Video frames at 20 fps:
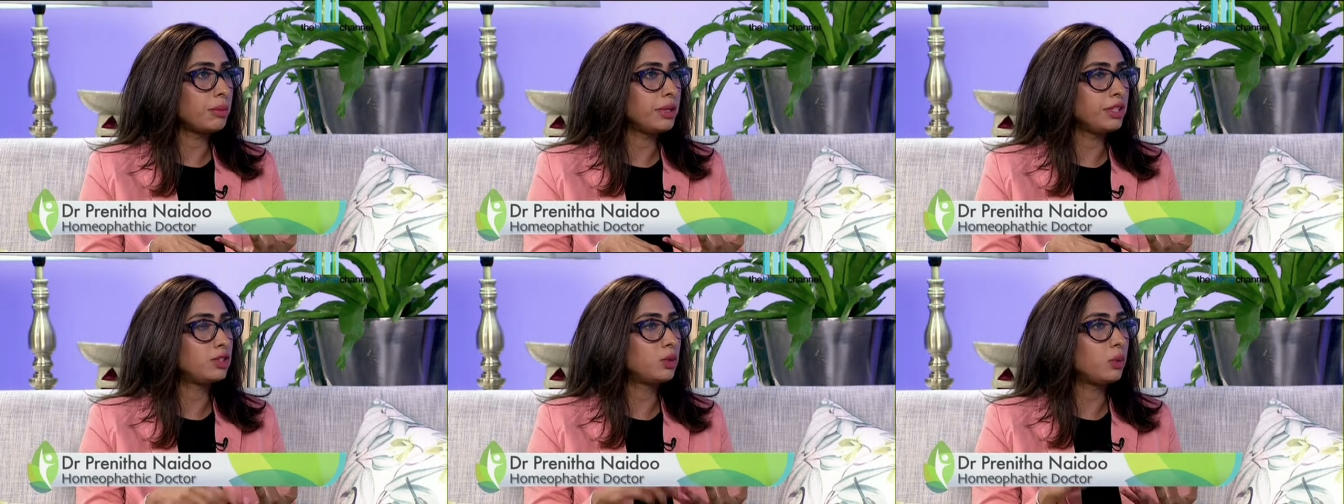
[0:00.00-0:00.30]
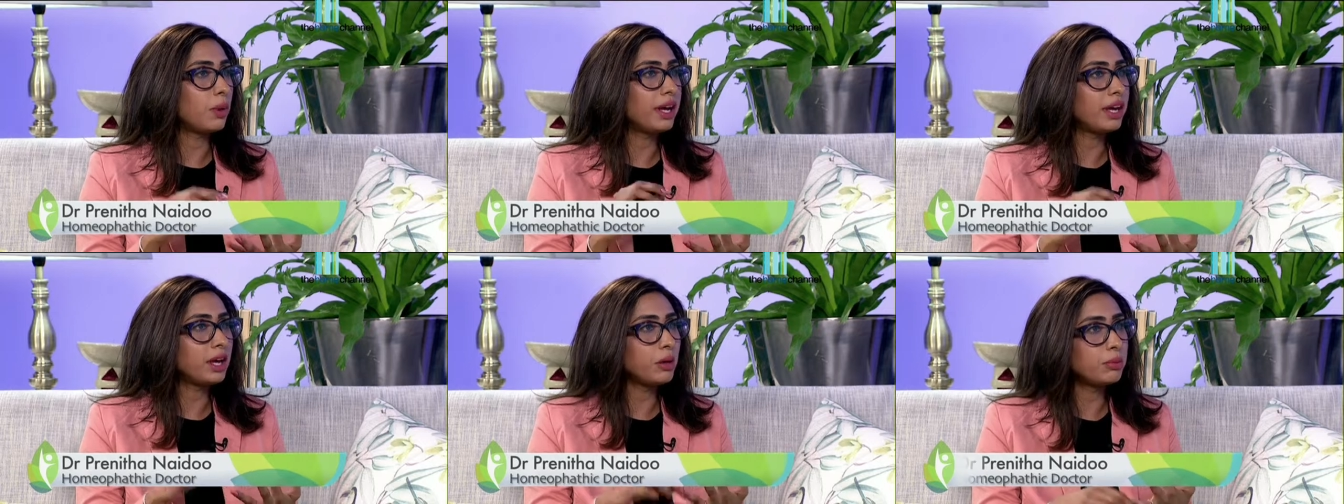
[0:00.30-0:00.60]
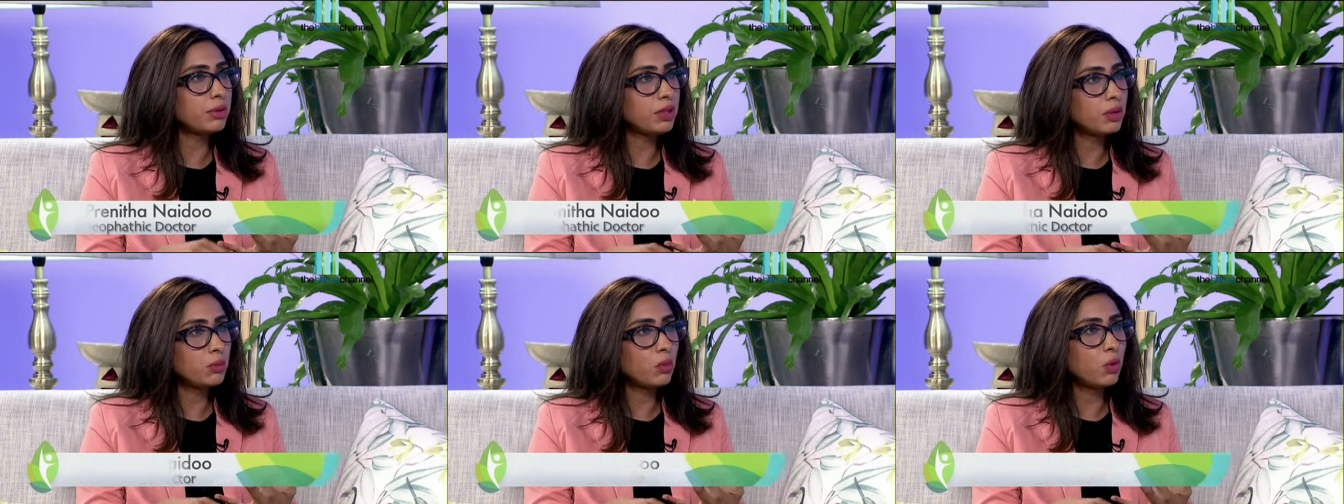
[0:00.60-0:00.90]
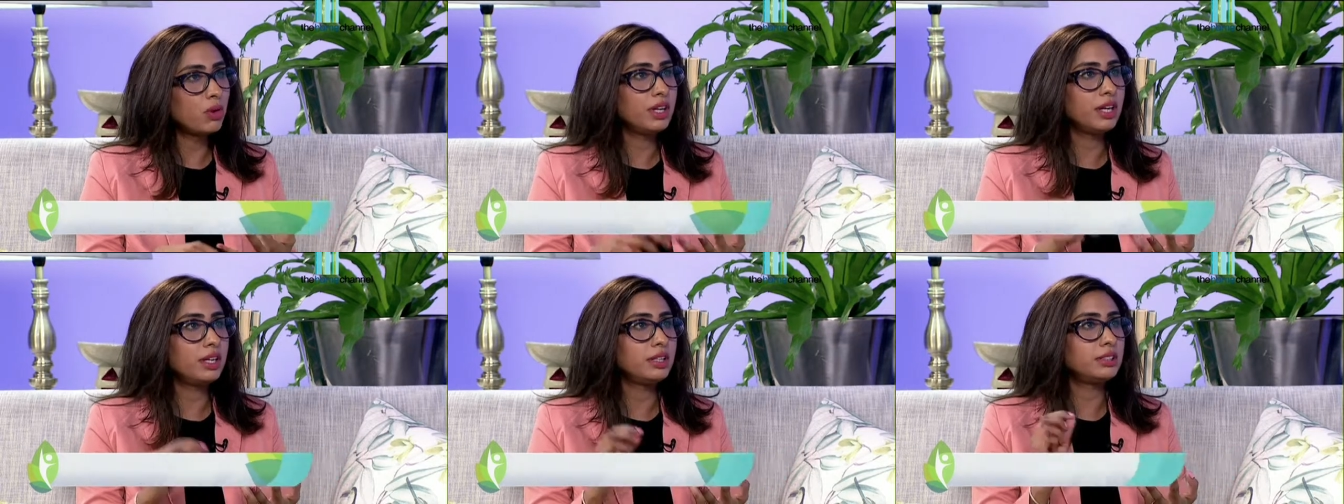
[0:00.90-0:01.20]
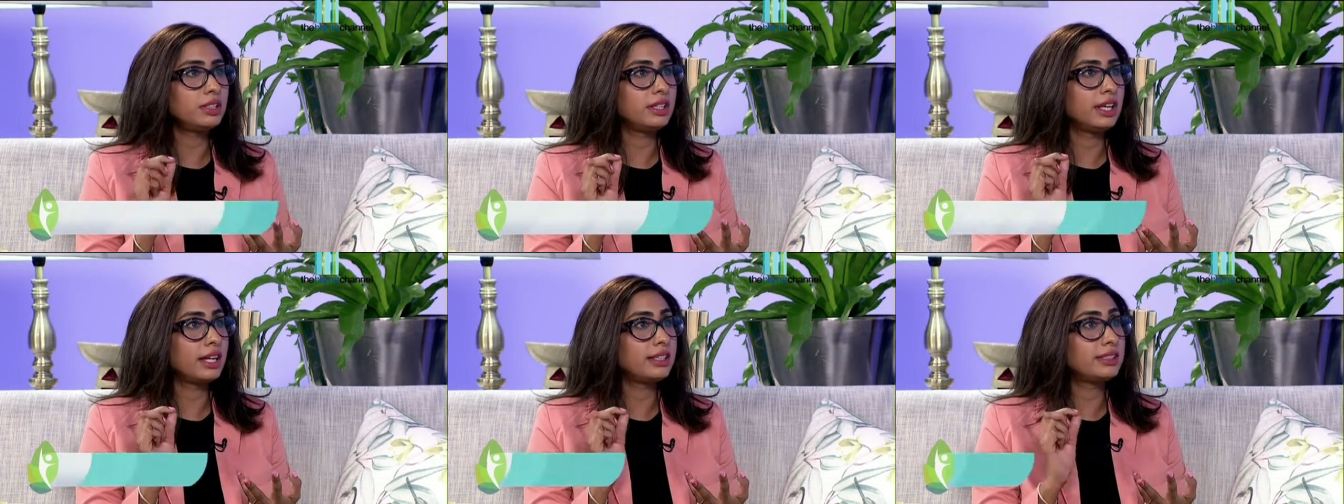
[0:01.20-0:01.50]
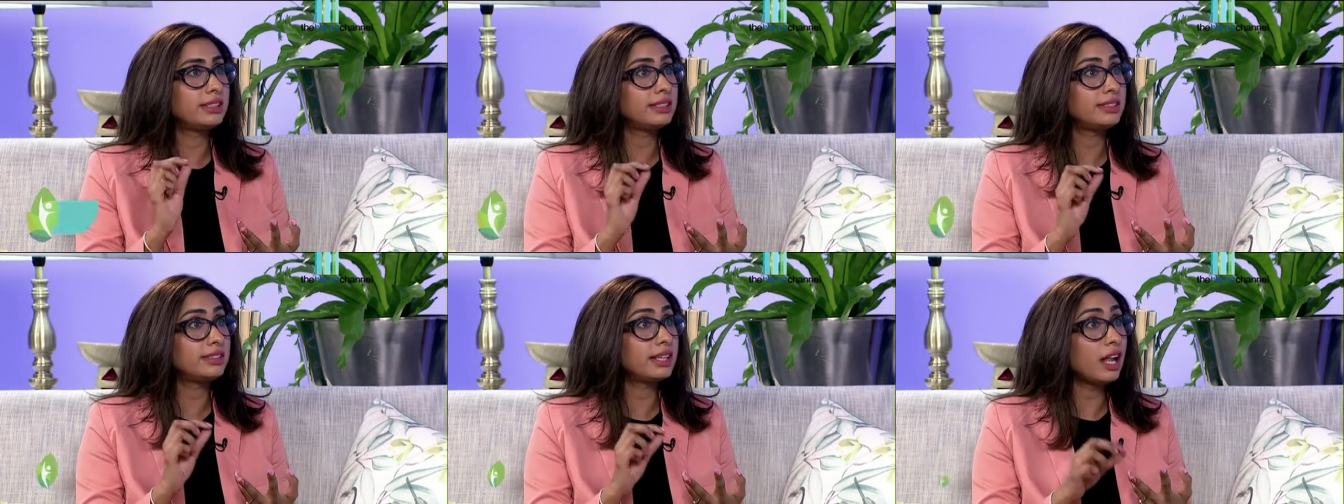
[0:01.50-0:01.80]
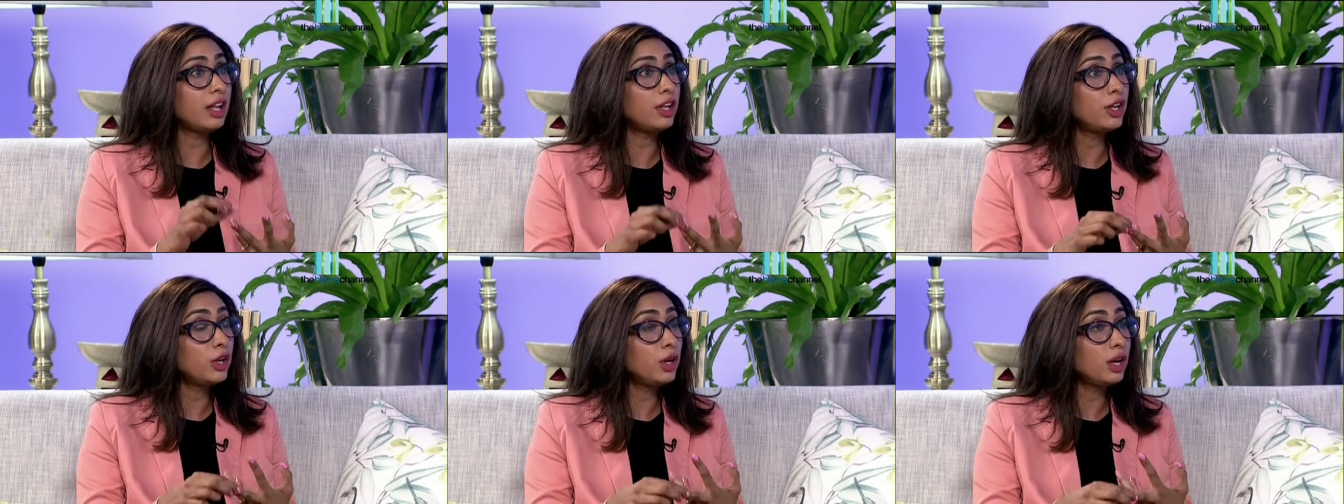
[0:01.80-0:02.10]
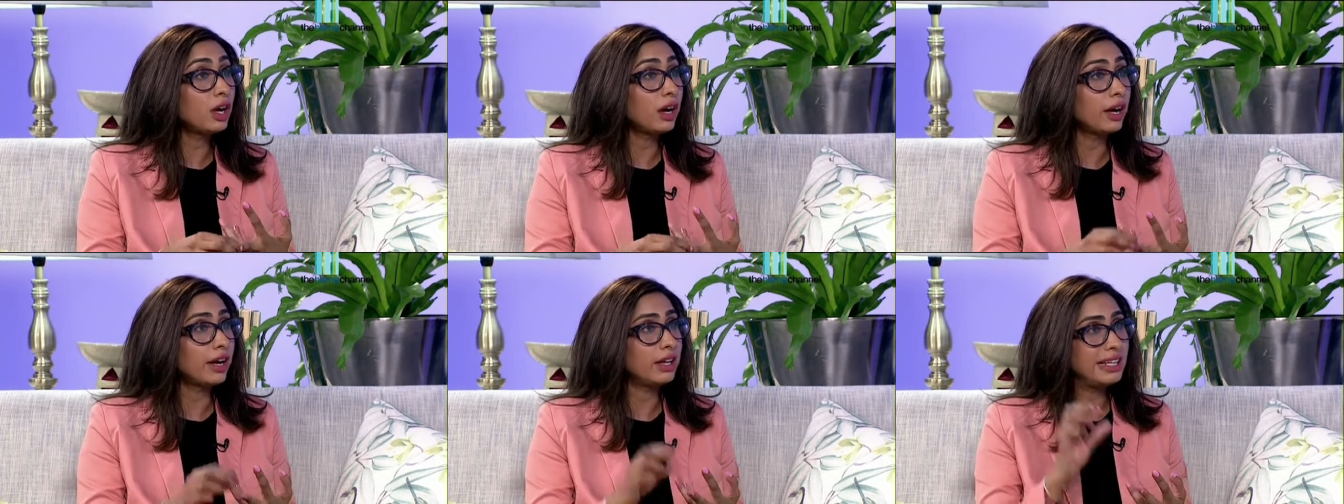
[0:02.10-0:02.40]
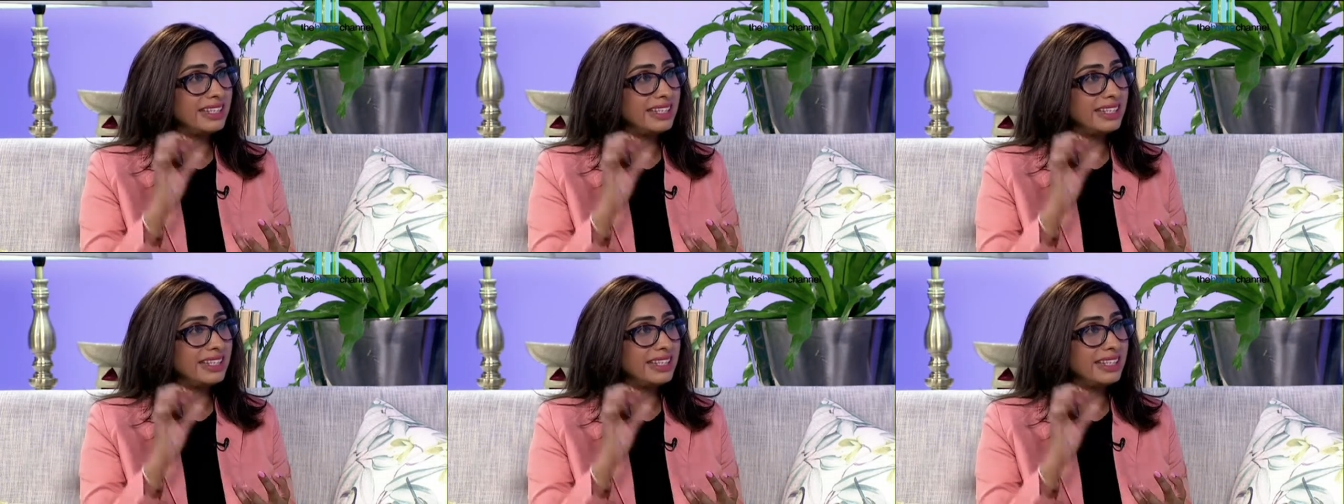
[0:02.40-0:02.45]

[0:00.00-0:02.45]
I mean, to wake up in the morning, to get cellular,